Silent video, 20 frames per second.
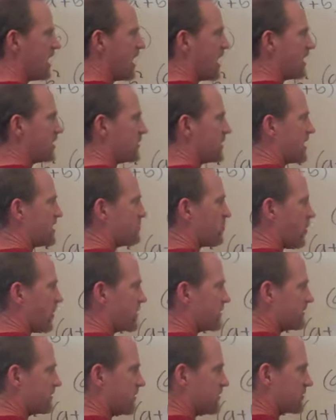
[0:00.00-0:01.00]
I only have
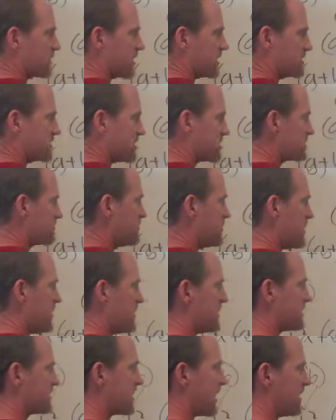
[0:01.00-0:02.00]
one of them, because this
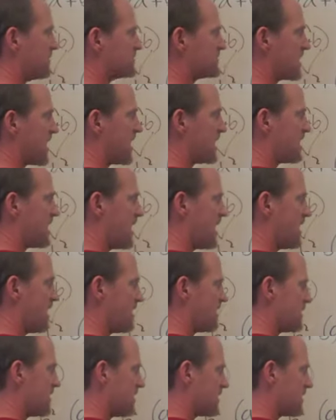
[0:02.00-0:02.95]
b times that a